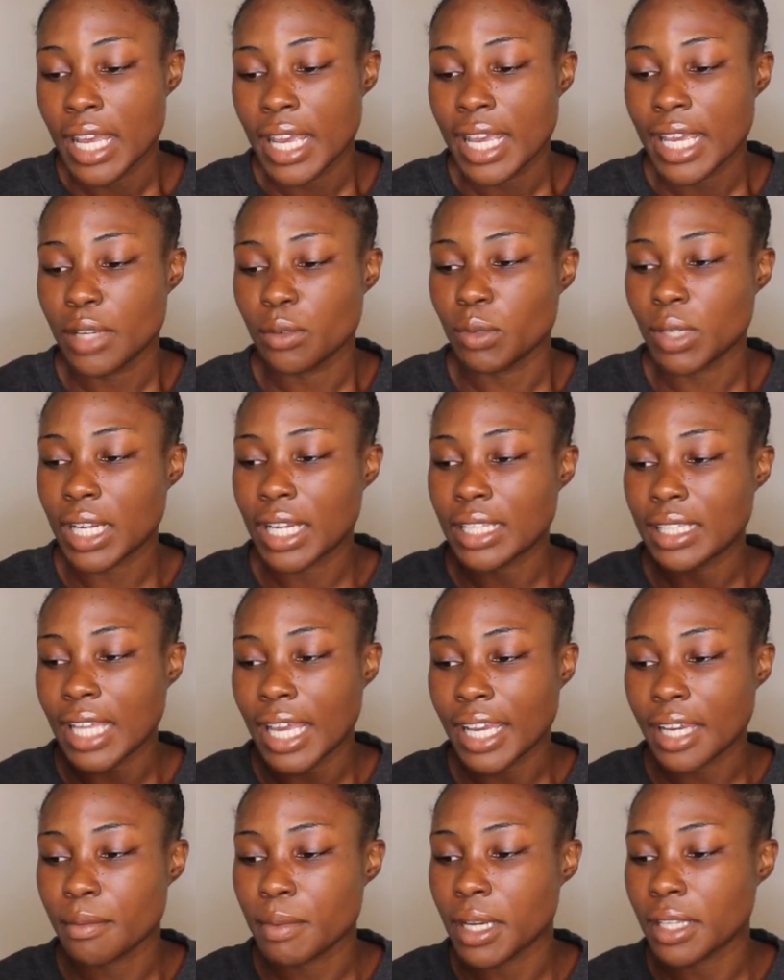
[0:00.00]
And what I
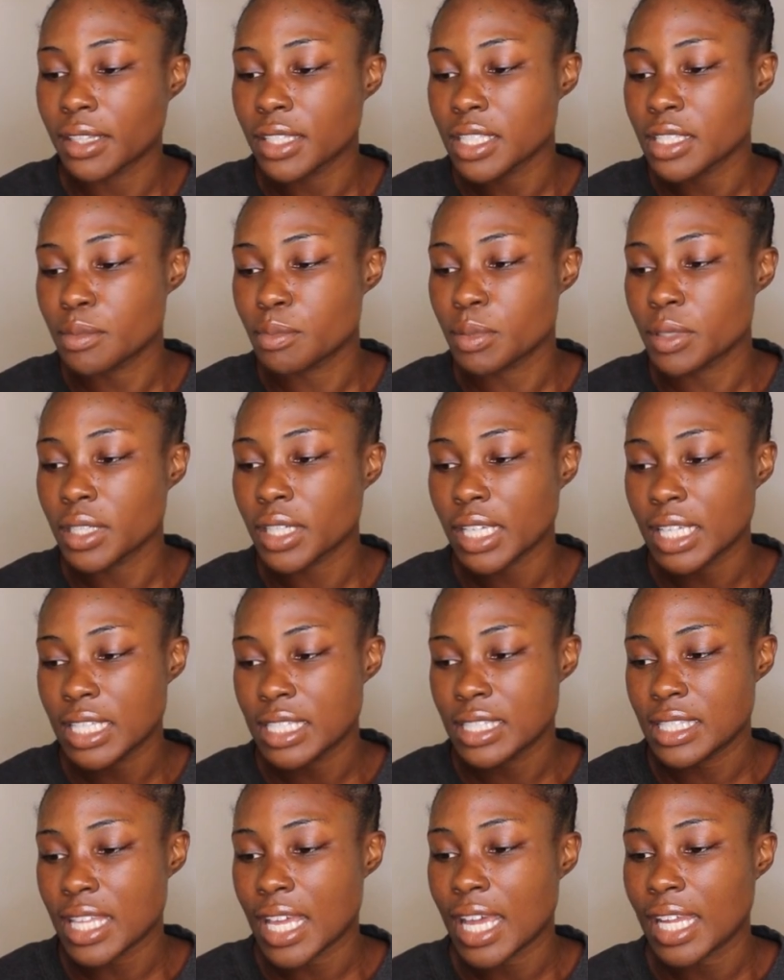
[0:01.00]
like about this book
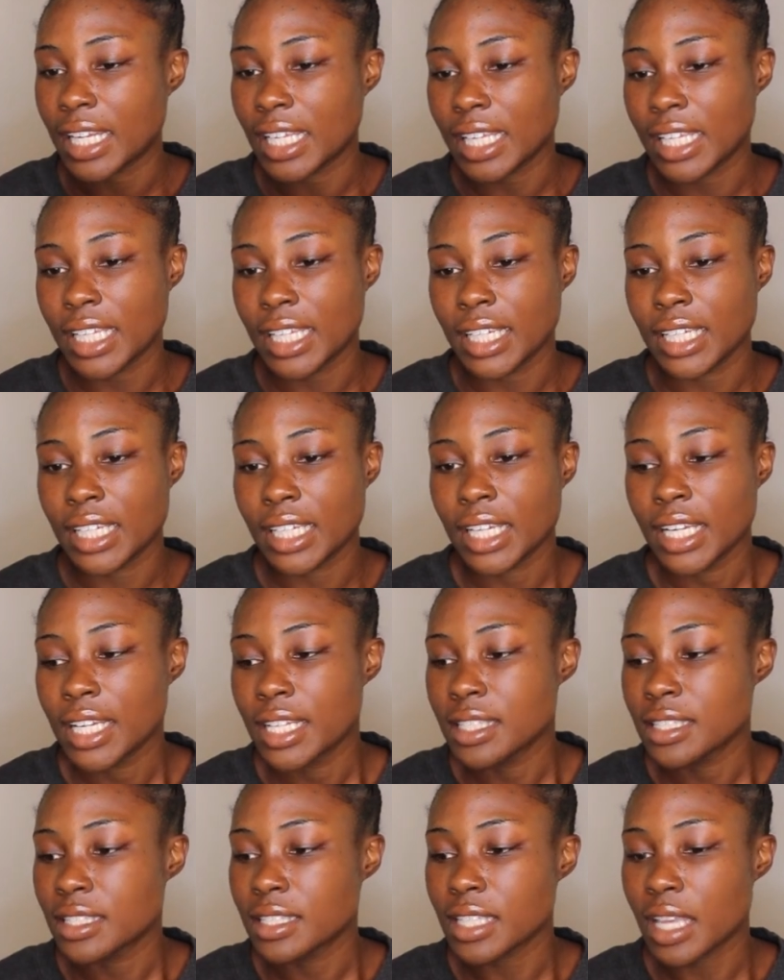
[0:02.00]
is that it
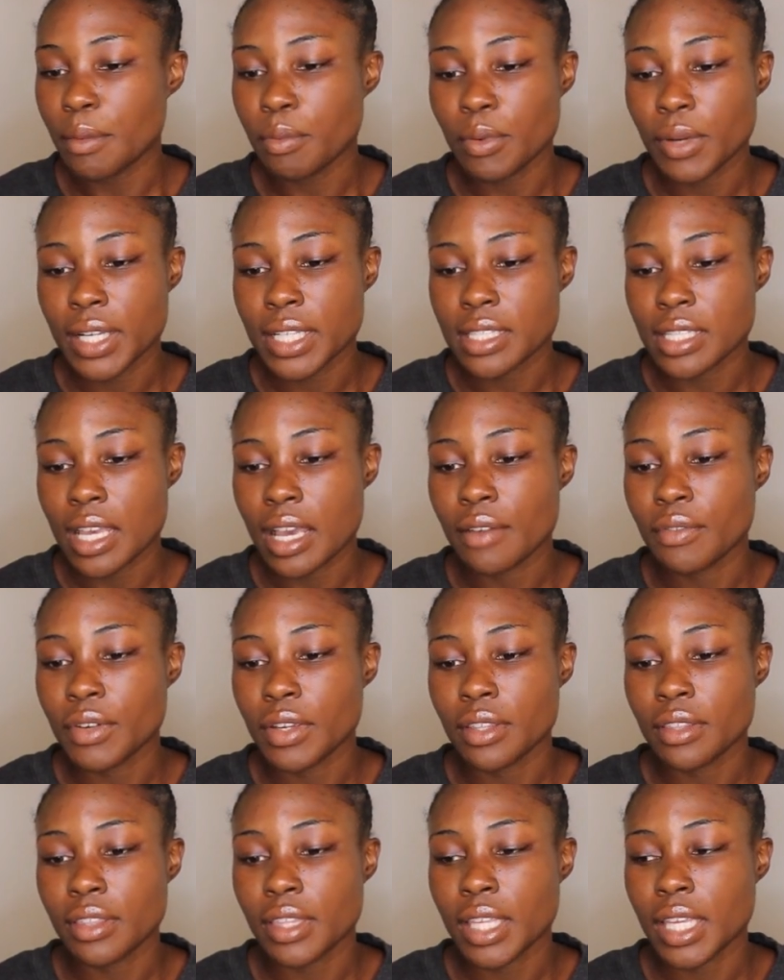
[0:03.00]
separates
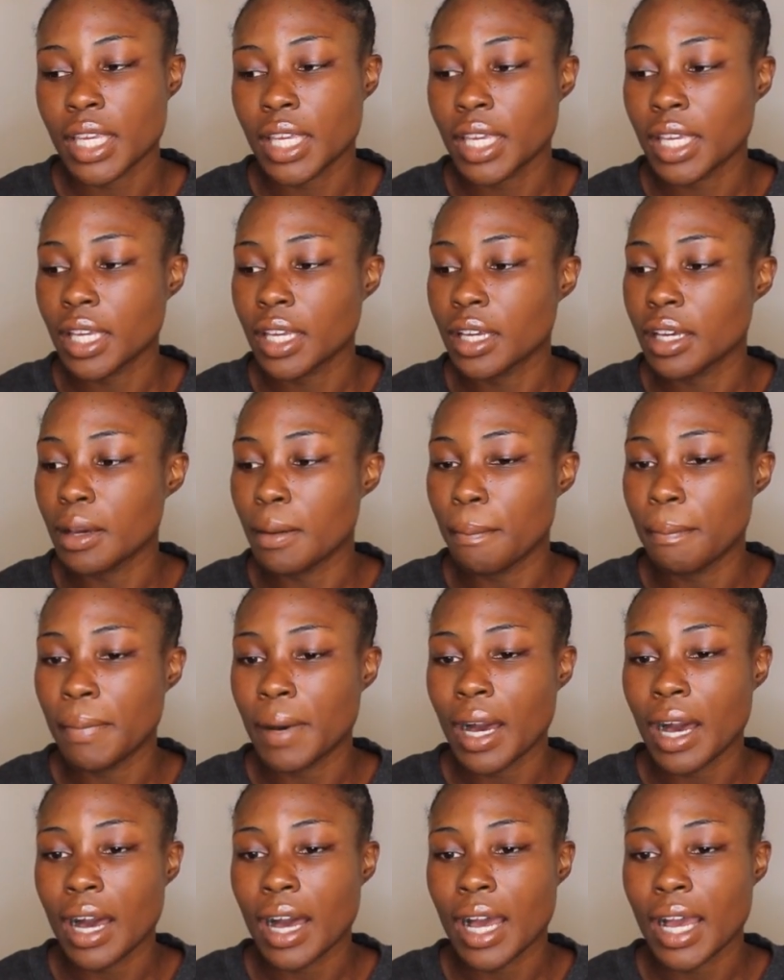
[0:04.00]
everything
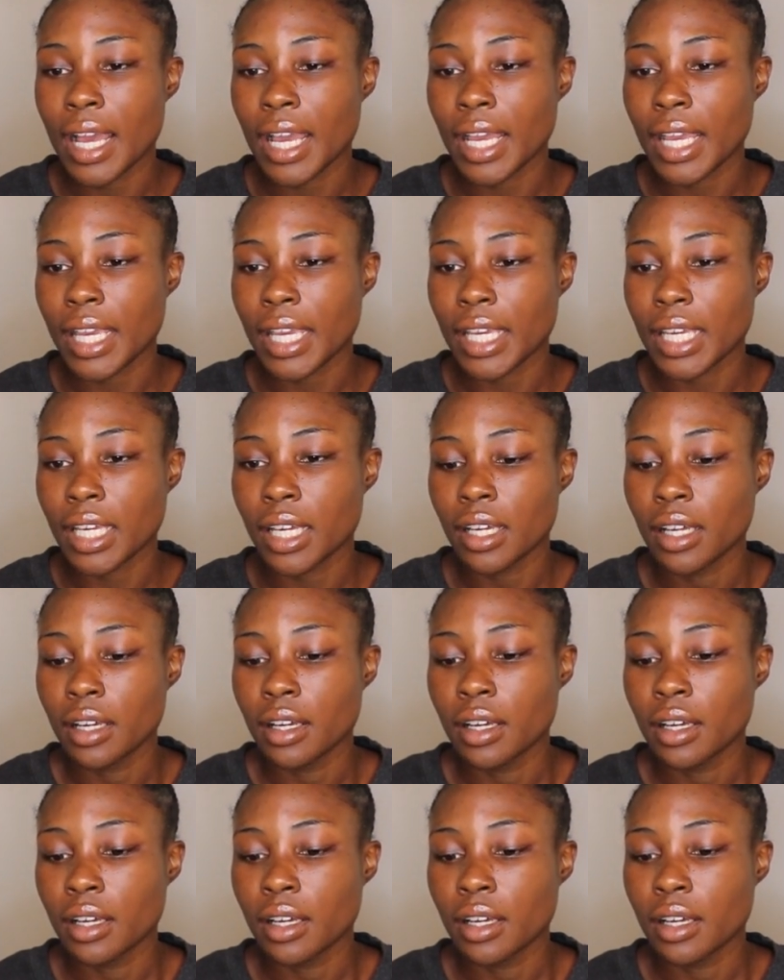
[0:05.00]
by